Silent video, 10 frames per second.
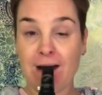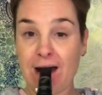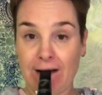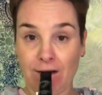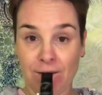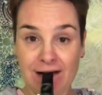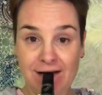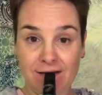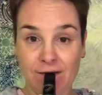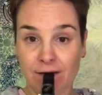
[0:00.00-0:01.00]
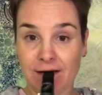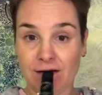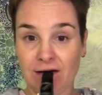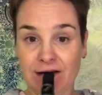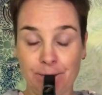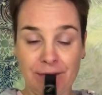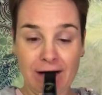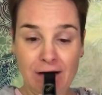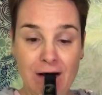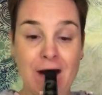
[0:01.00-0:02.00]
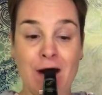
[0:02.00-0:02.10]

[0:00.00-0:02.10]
And then rest, so you can jump down.